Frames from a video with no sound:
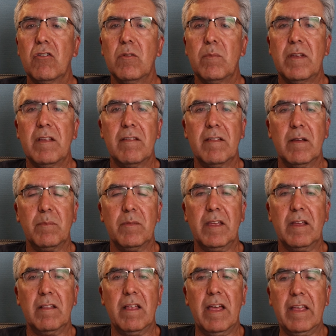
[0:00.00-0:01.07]
could be
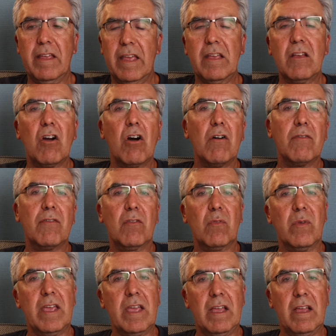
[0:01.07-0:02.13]
something like a golf
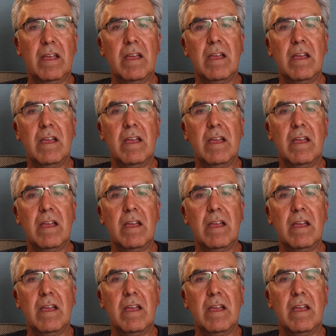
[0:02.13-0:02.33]
swing,